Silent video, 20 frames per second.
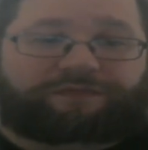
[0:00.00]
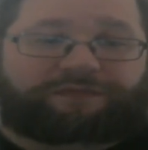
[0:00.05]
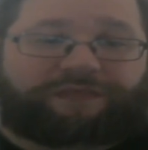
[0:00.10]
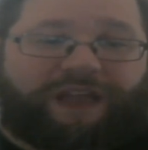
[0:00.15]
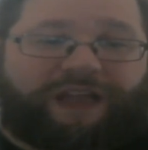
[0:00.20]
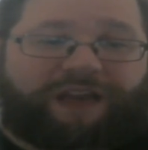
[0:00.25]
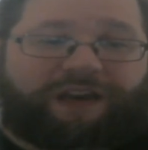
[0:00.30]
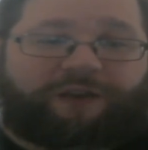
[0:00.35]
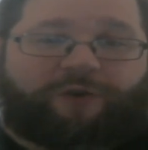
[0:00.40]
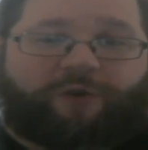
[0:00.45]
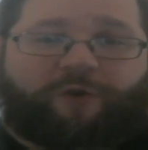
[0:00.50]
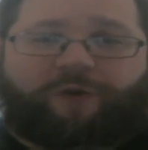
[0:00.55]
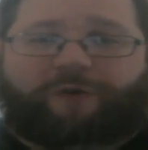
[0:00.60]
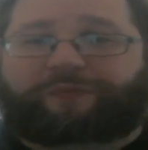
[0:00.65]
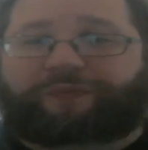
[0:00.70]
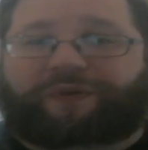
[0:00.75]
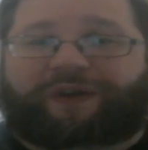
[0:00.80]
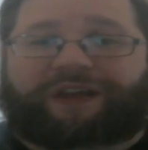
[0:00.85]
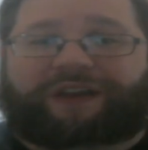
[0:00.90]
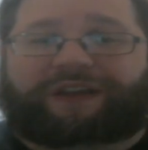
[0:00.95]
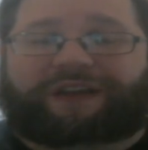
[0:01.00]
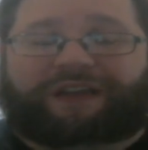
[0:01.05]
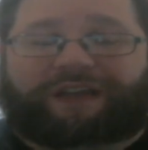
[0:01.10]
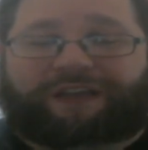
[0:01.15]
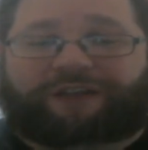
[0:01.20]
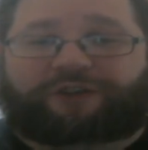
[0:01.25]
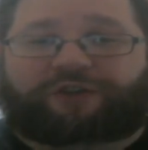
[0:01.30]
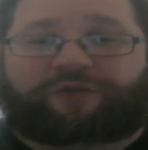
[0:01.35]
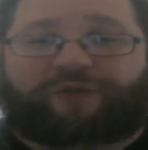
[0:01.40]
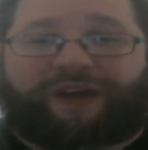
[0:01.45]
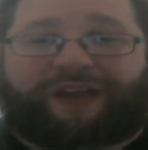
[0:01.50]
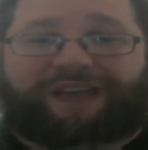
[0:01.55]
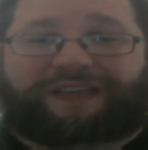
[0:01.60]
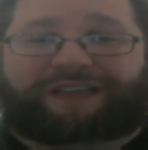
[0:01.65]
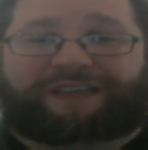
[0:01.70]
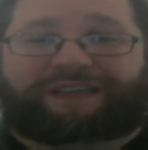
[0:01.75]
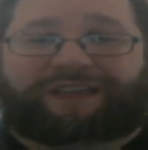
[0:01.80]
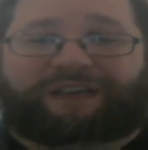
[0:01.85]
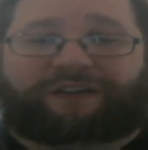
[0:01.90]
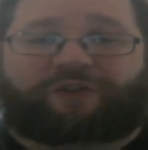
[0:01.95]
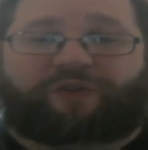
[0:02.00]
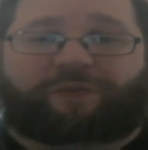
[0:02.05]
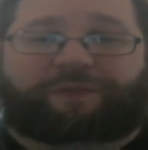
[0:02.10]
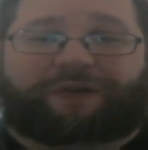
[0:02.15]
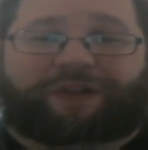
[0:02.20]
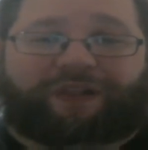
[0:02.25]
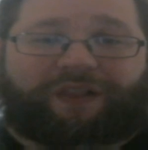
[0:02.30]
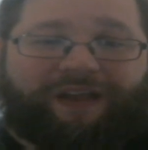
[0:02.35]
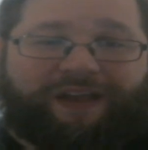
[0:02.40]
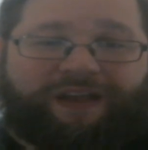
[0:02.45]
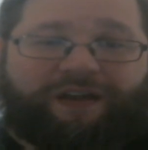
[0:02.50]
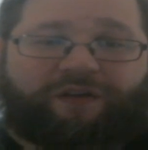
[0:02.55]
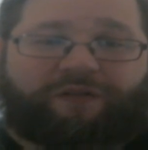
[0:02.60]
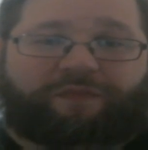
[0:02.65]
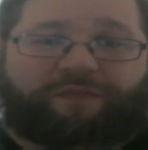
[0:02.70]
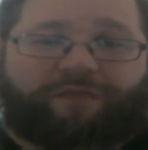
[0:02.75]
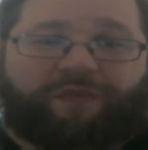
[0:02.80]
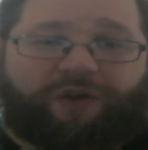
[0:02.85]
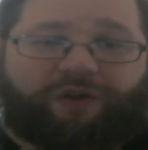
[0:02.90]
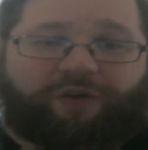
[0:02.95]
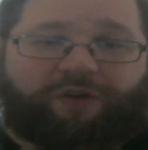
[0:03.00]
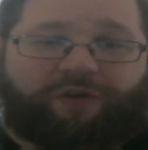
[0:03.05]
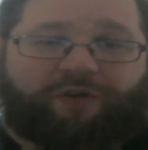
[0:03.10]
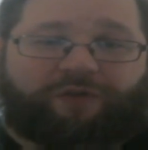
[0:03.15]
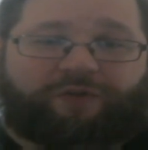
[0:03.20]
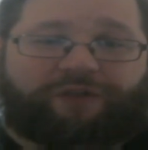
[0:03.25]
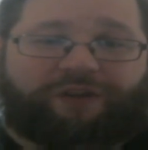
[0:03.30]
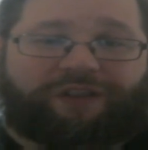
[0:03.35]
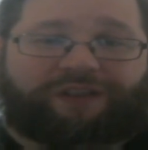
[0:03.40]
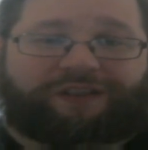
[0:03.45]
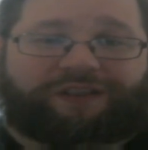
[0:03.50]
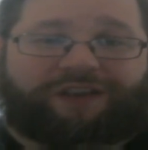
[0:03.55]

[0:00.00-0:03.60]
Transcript: and incorporate it into a single player mode.